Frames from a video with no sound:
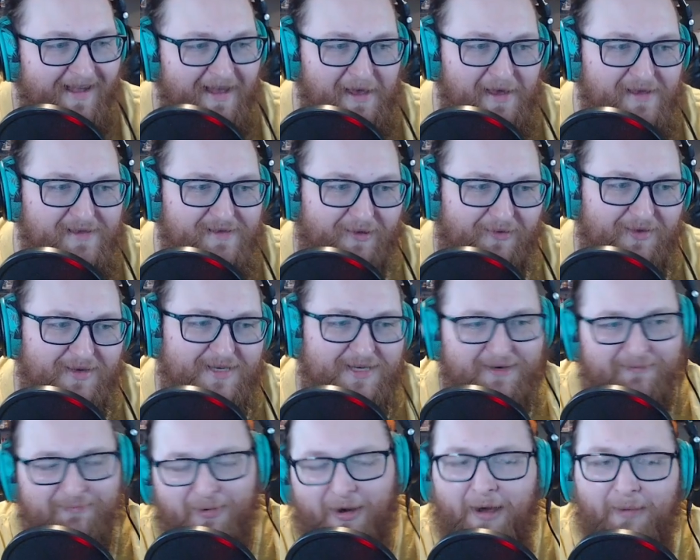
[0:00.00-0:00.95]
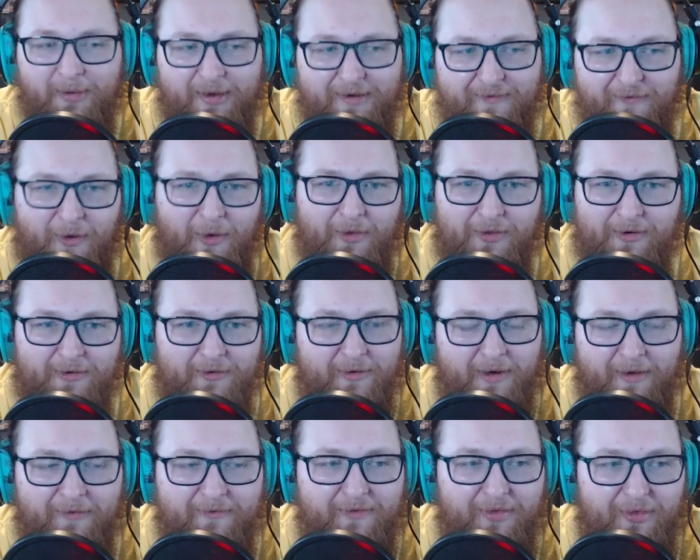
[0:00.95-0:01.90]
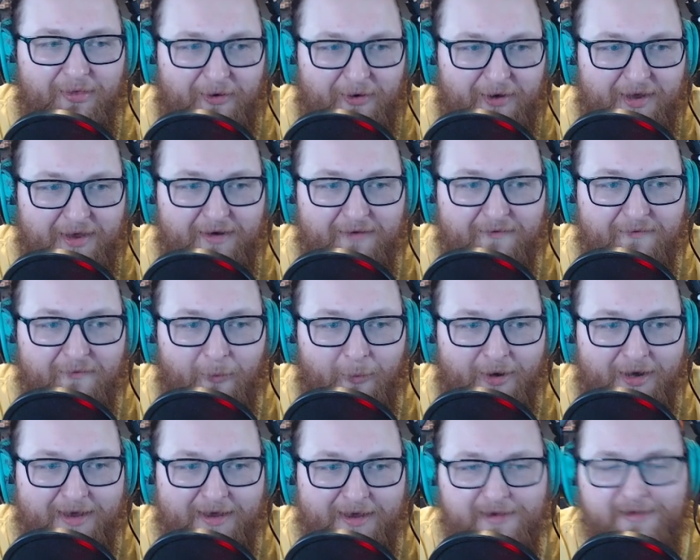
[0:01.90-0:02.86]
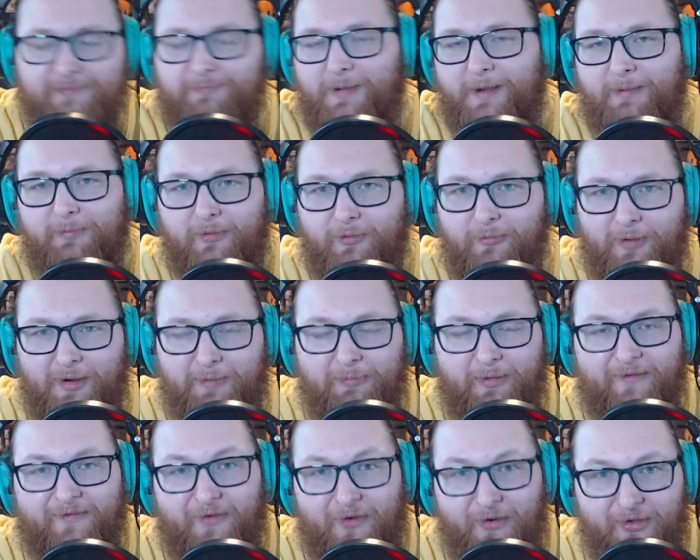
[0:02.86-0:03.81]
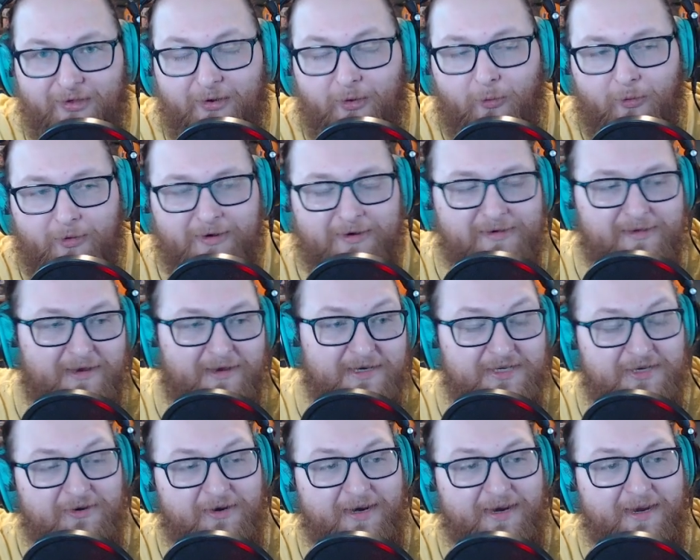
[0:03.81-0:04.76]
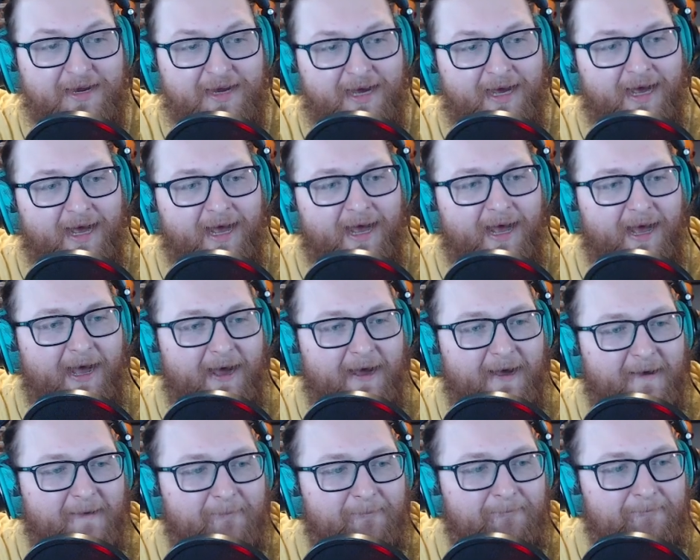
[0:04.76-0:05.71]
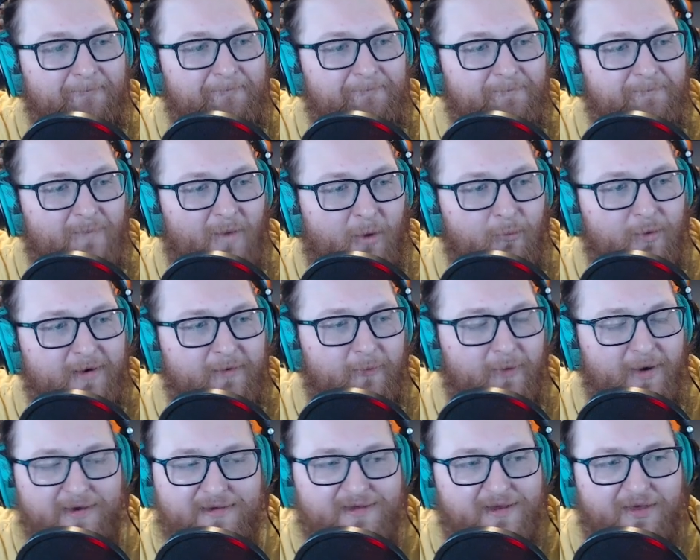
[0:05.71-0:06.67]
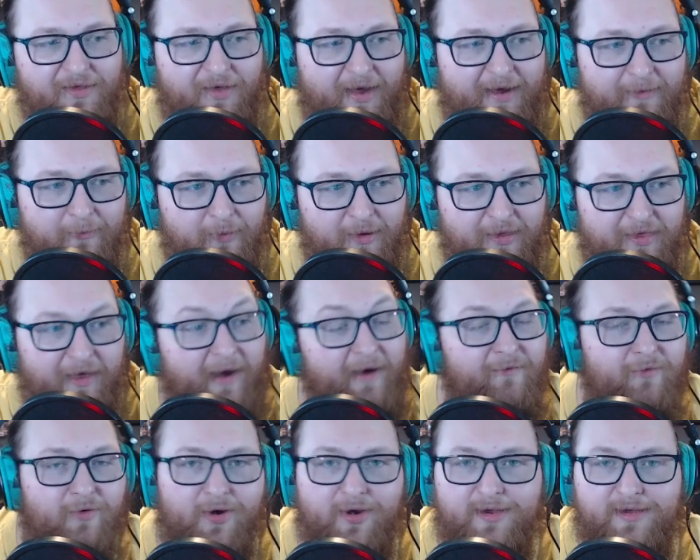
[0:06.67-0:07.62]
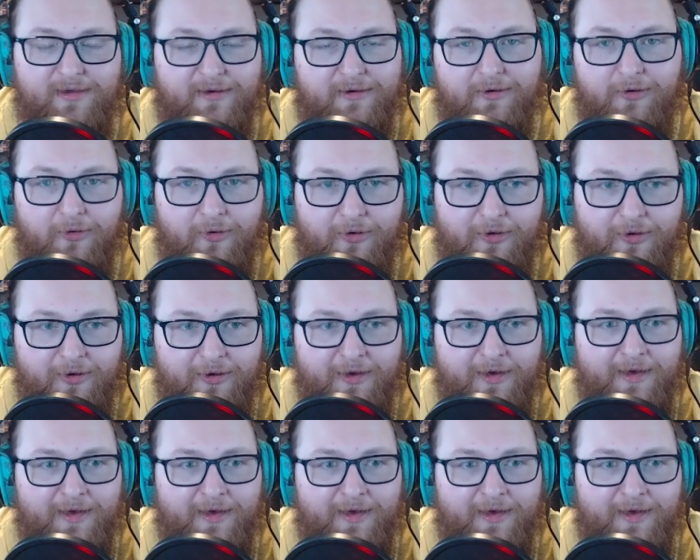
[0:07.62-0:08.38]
So this should probably fall to around 30 to 40, as people would prefer the quarter century. We see that with every single